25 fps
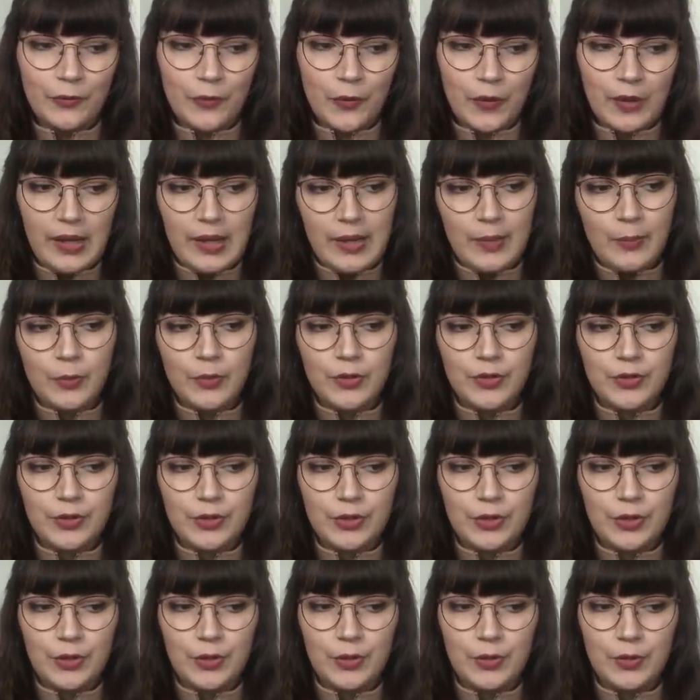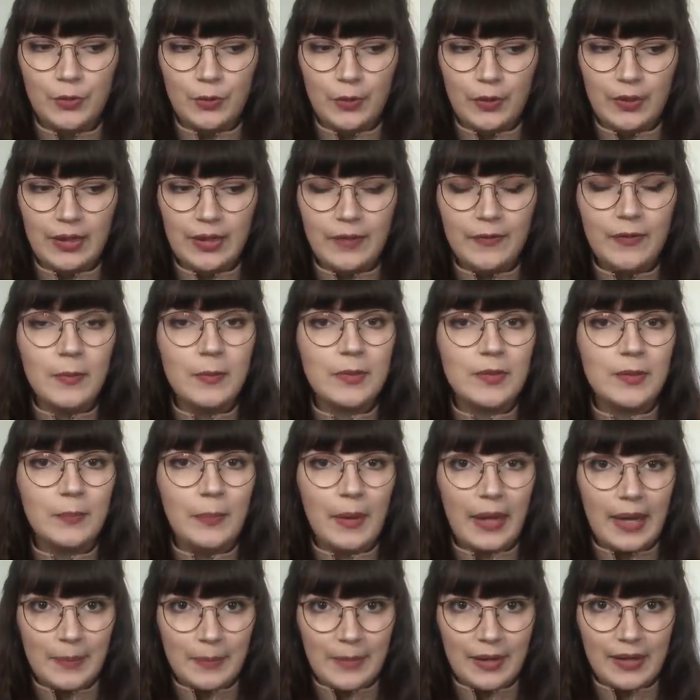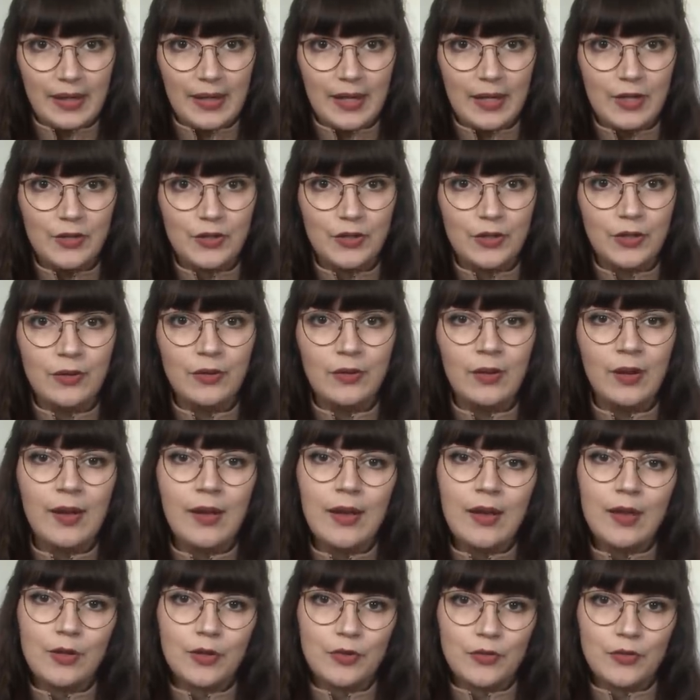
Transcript: for him was to give him some pain medication,